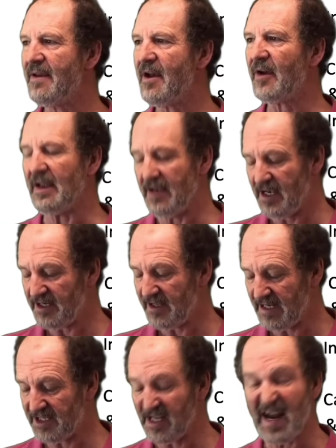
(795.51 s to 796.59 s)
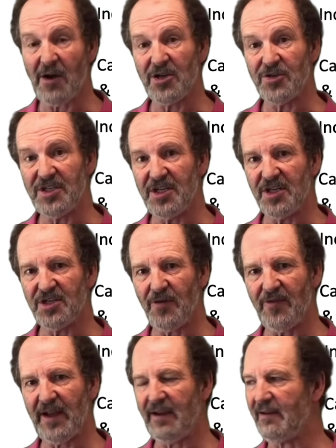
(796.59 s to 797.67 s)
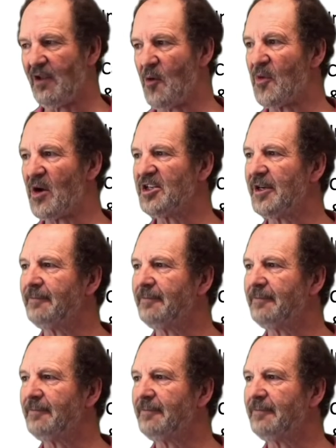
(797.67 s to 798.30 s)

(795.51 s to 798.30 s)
Okay, so that's the characteristics of a low pressure.